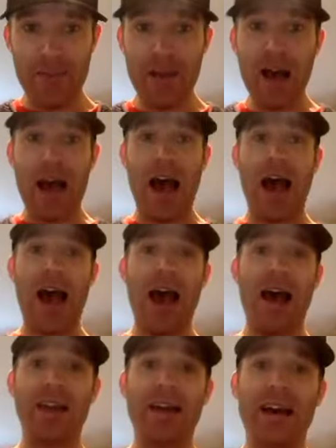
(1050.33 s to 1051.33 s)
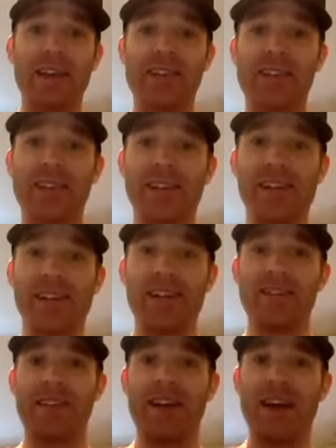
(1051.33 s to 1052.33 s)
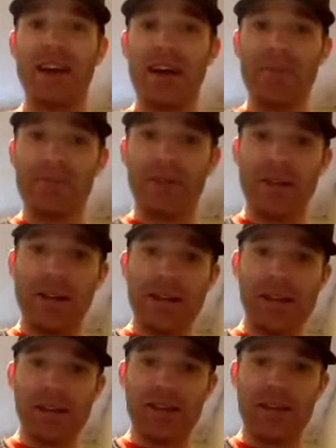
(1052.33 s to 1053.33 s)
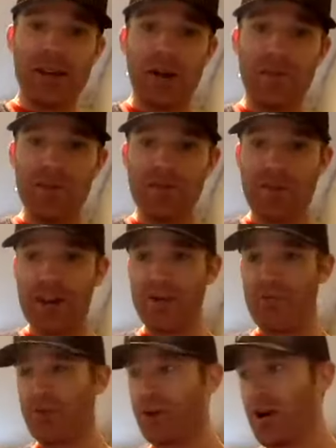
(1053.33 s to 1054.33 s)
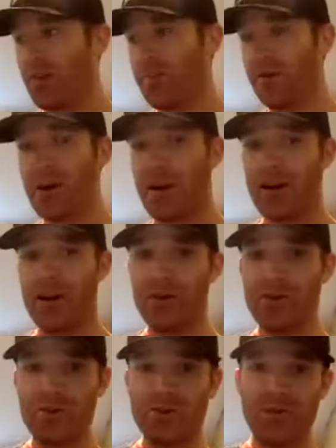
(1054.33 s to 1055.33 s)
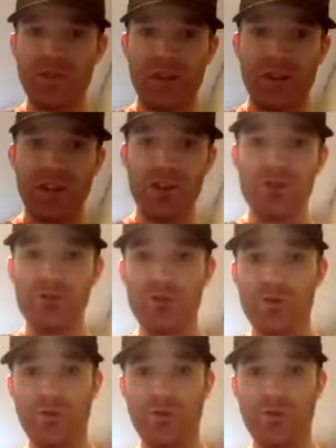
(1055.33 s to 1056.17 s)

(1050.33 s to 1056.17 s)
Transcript: And as I said, guys, I put a link in the comments for anyone hopping on who's kind of new,